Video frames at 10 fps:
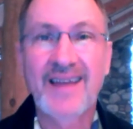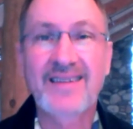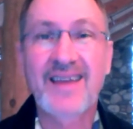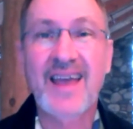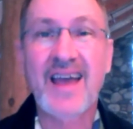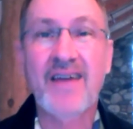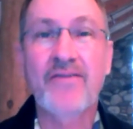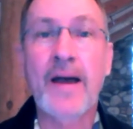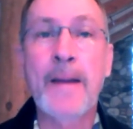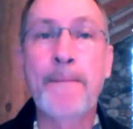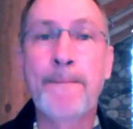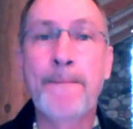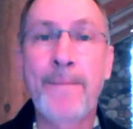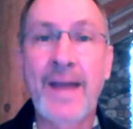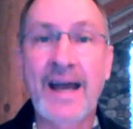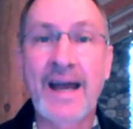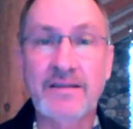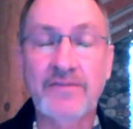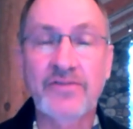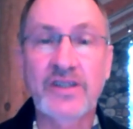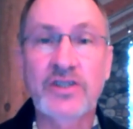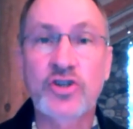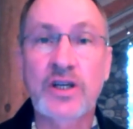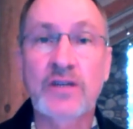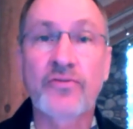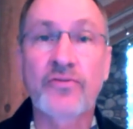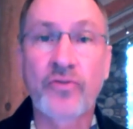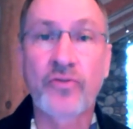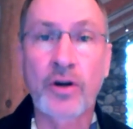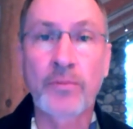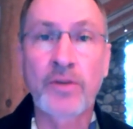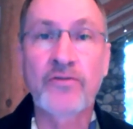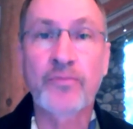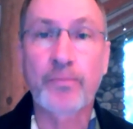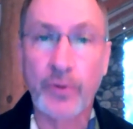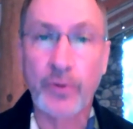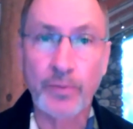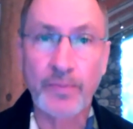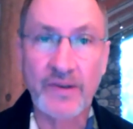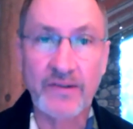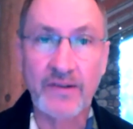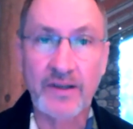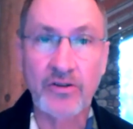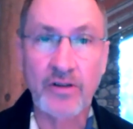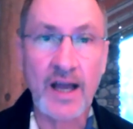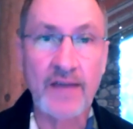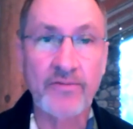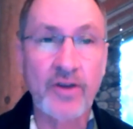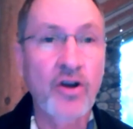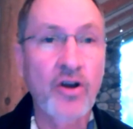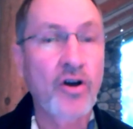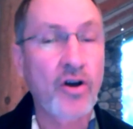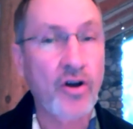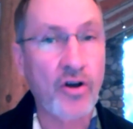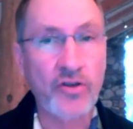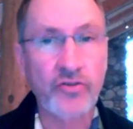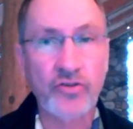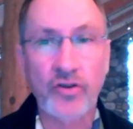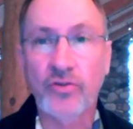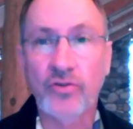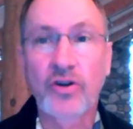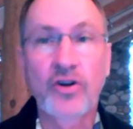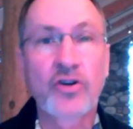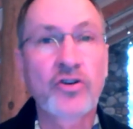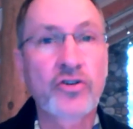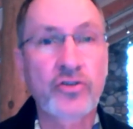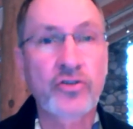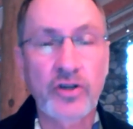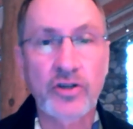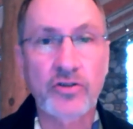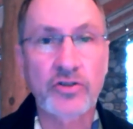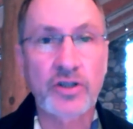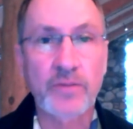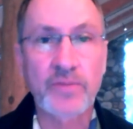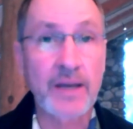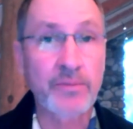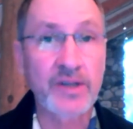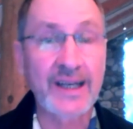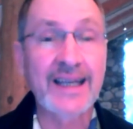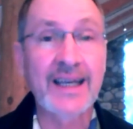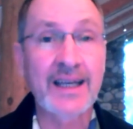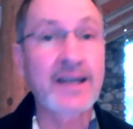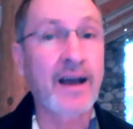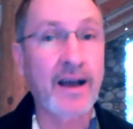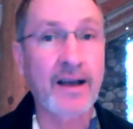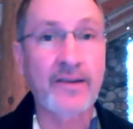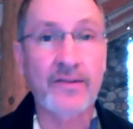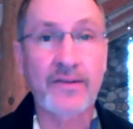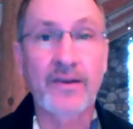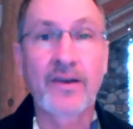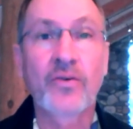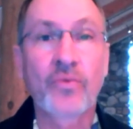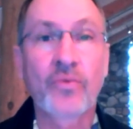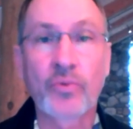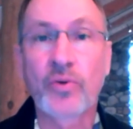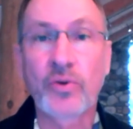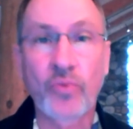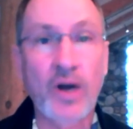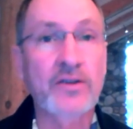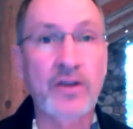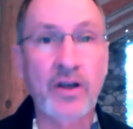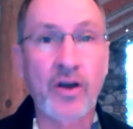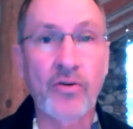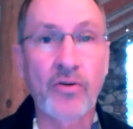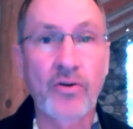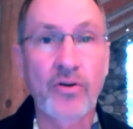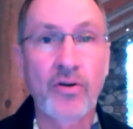And to have a massively transformative purpose in your life, also critical to be able to get us where we want to go.